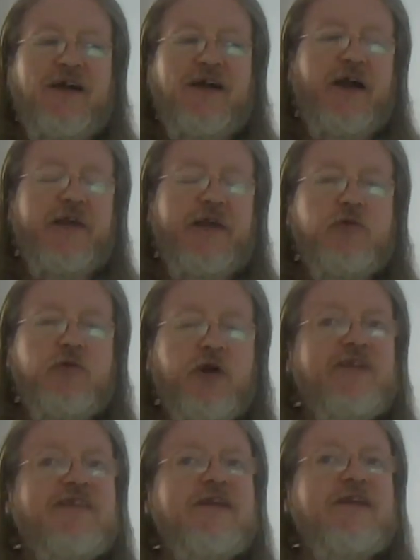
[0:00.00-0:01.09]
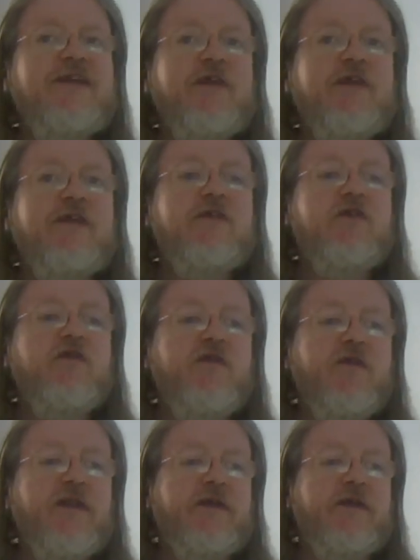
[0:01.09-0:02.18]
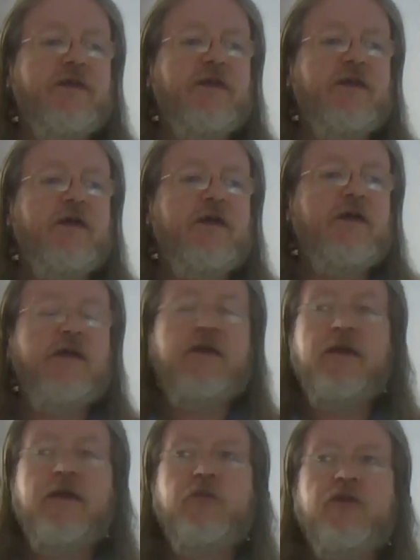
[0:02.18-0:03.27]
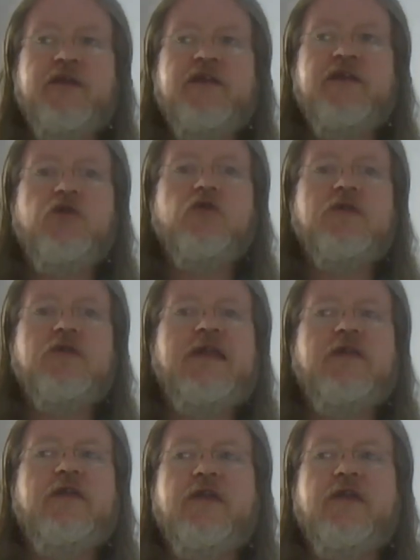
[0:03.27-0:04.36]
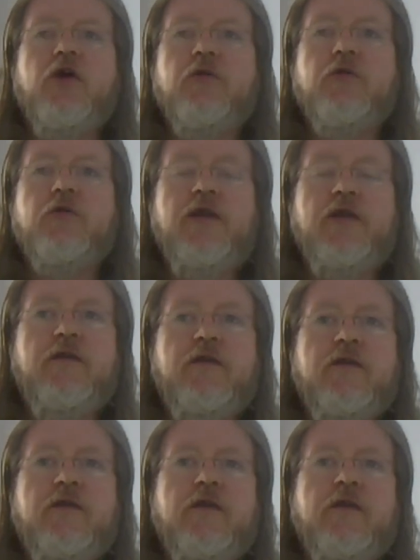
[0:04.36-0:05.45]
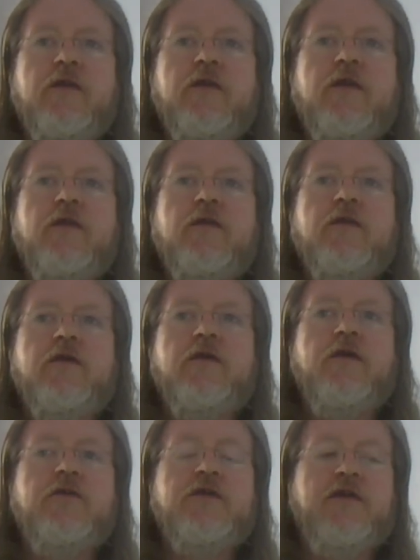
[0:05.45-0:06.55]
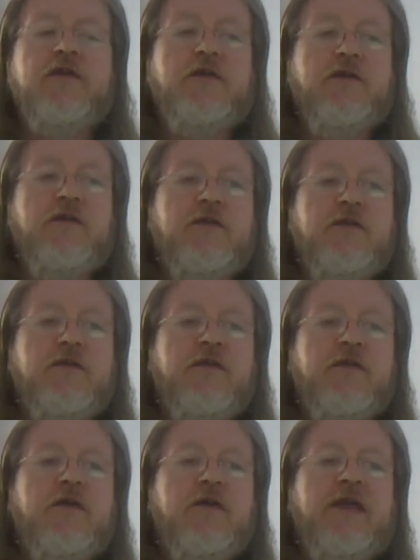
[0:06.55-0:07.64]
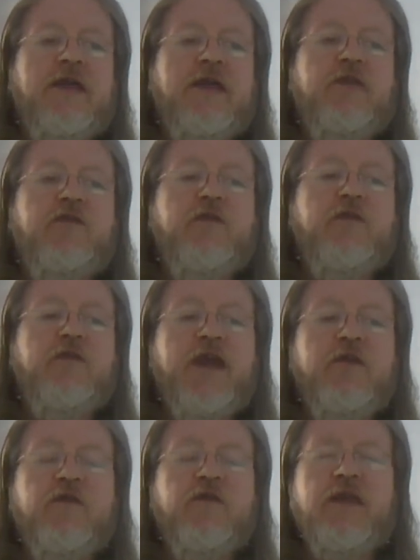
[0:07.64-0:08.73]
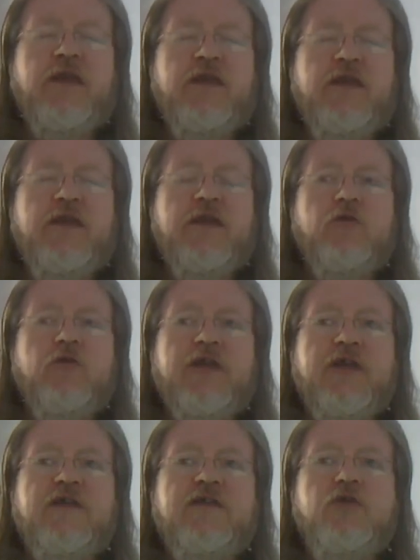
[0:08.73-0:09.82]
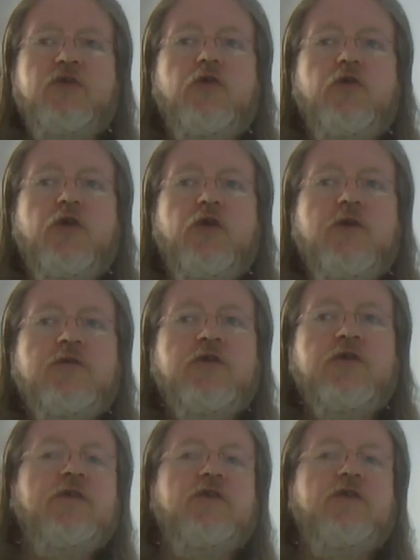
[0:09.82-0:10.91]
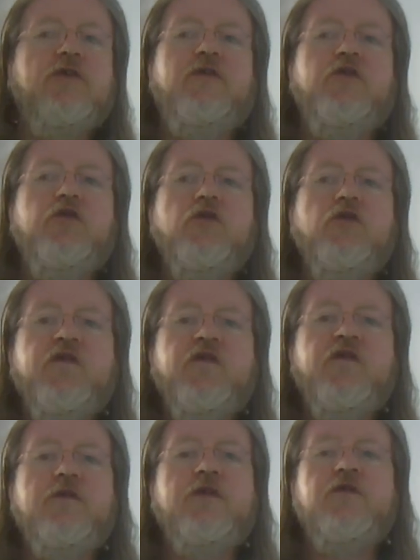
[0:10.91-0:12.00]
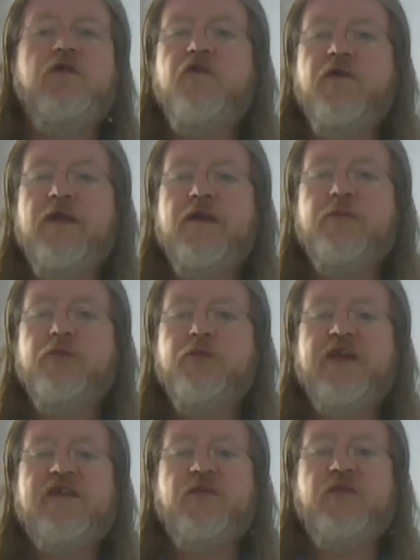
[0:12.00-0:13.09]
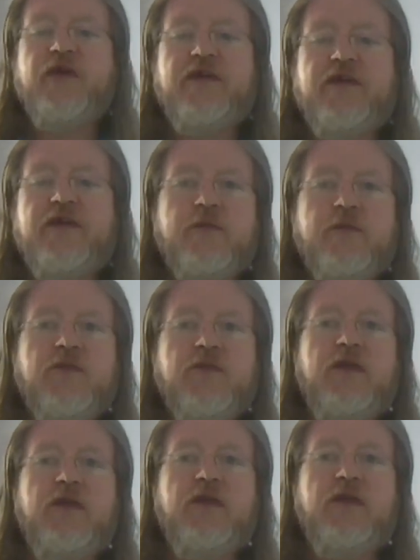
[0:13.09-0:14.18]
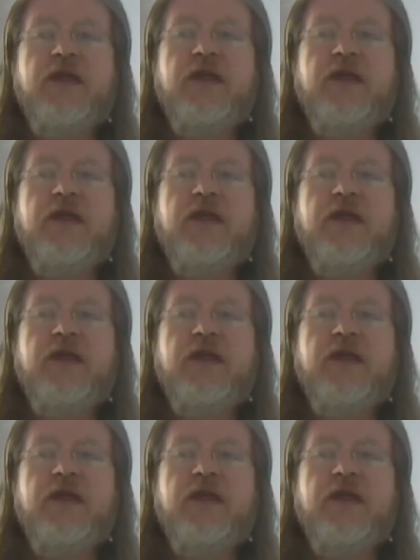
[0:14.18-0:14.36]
Are you honestly fit to fly? Please don't leave in a hurry. Okay? If you have any doubt as to your own condition, if you don't feel good, if you feel pressed by something,